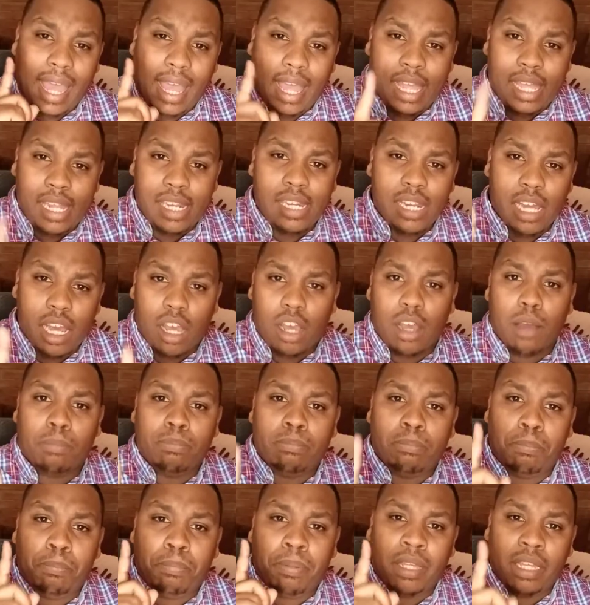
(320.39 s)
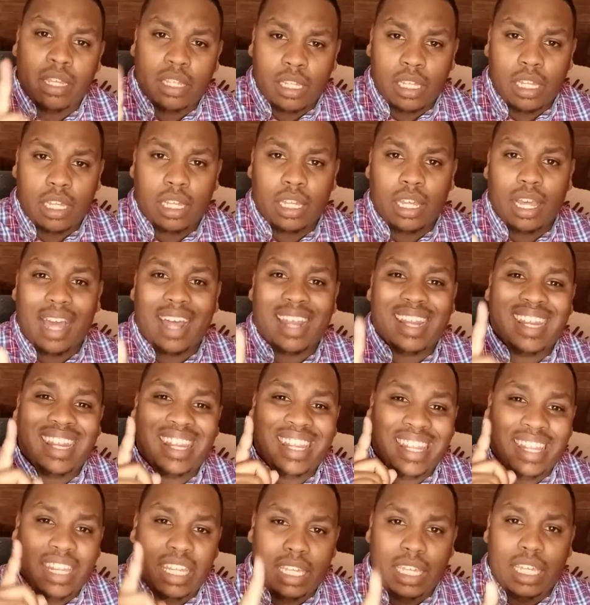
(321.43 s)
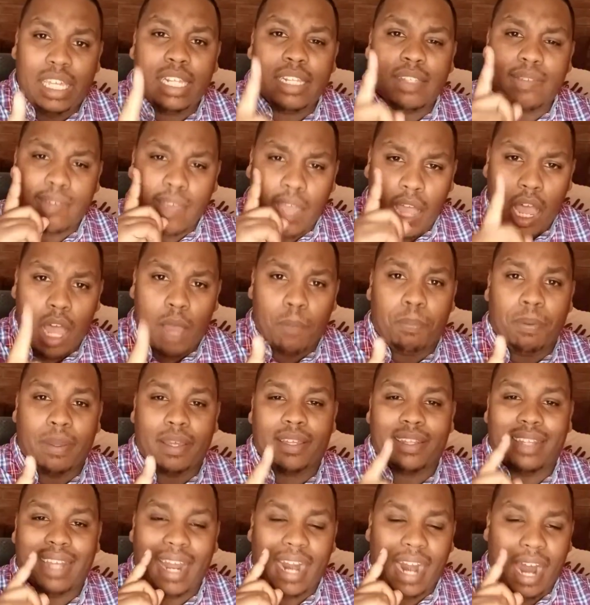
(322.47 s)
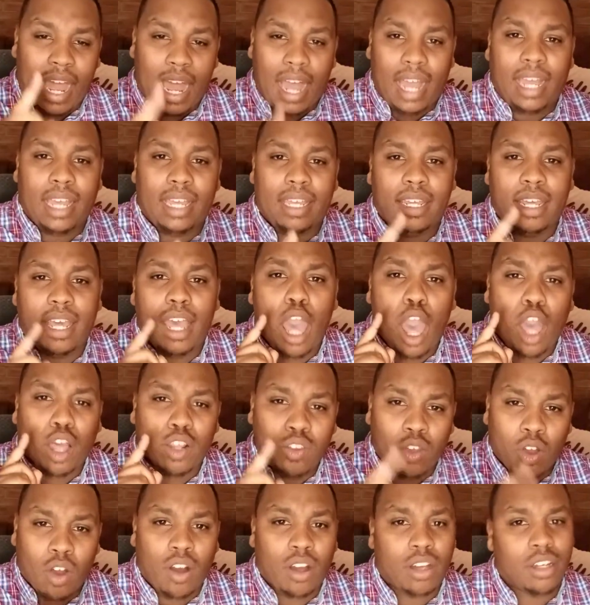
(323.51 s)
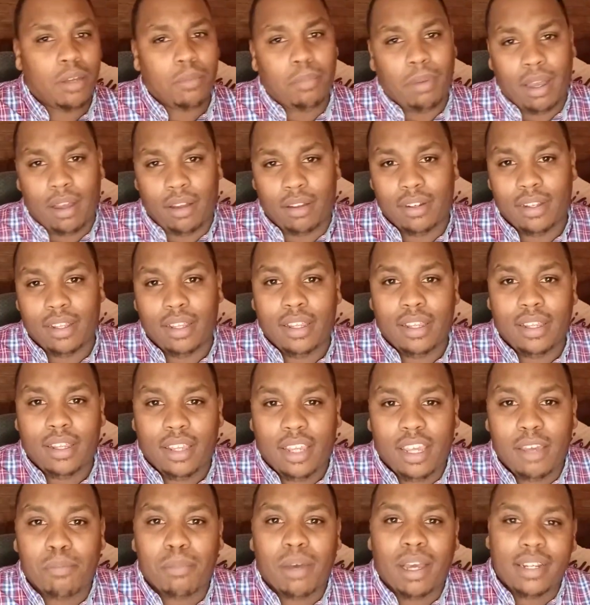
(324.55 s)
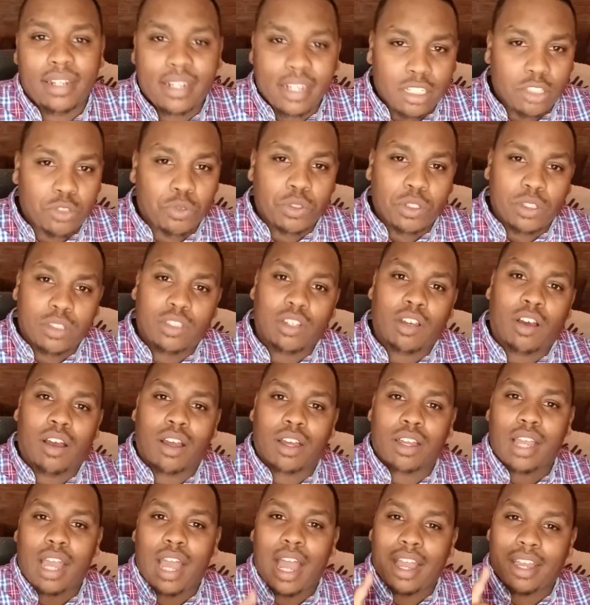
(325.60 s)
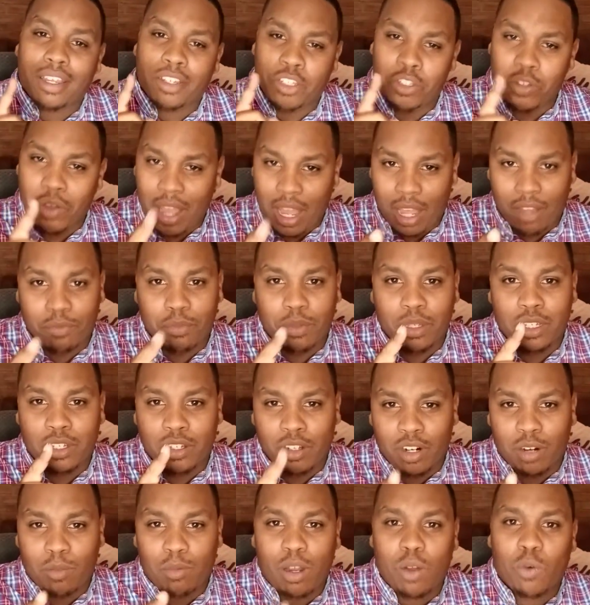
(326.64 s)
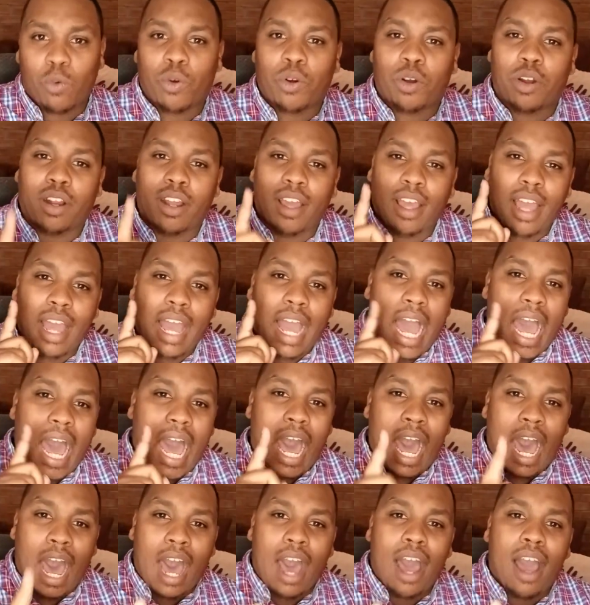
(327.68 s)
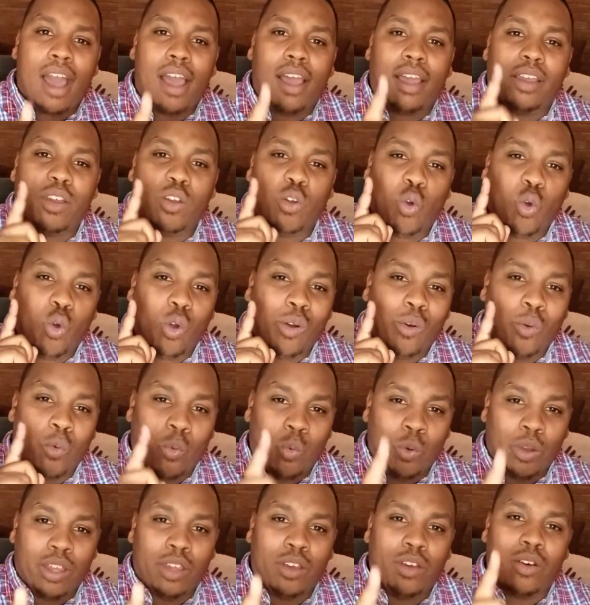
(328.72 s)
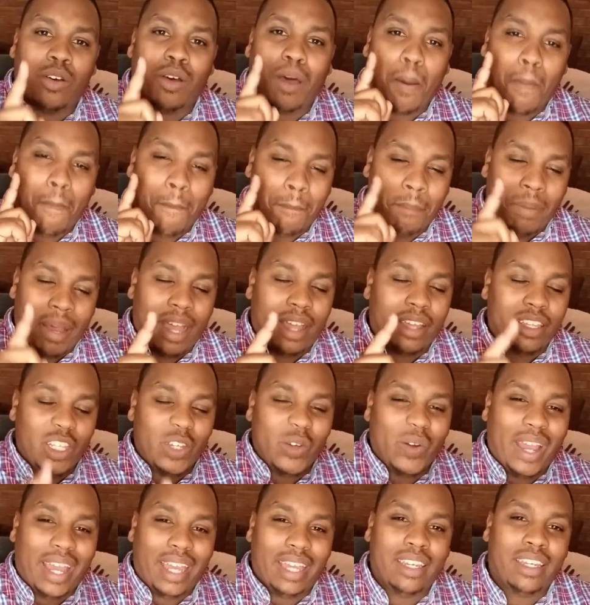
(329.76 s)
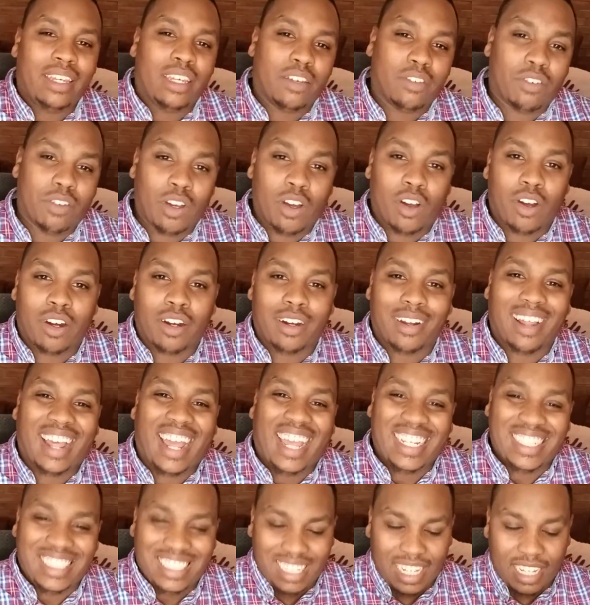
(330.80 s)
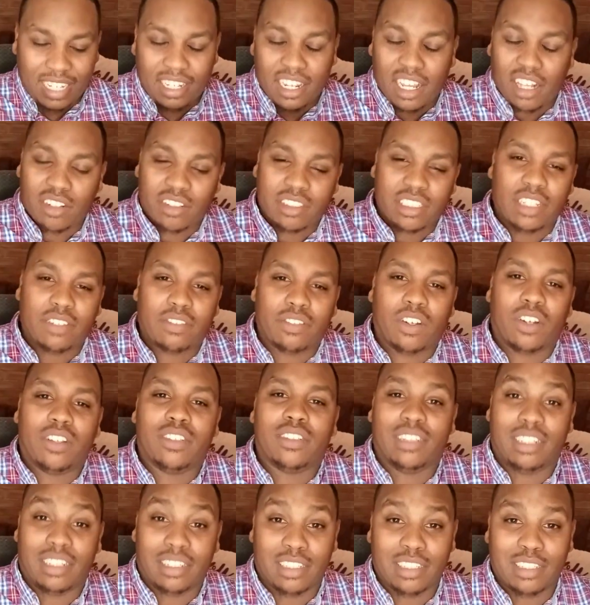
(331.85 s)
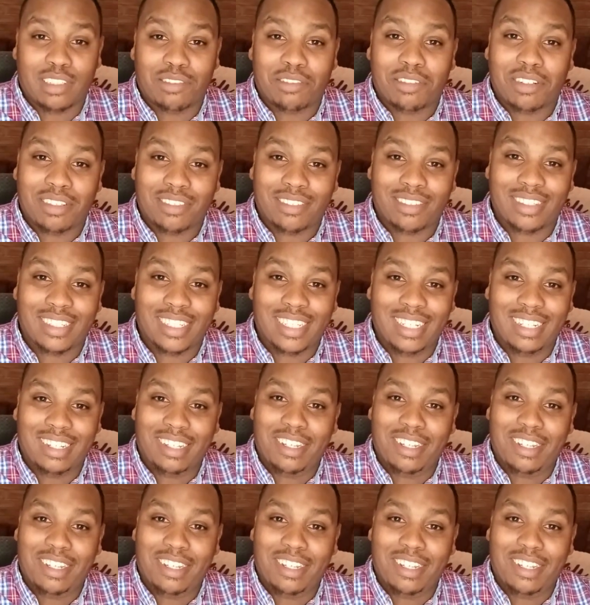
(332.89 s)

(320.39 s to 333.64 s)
end up picking the topic that I talk about in my next Real Talk, you have me good on my word. I will buy you a gift card, a $10 gift card to Dunkin' Donuts.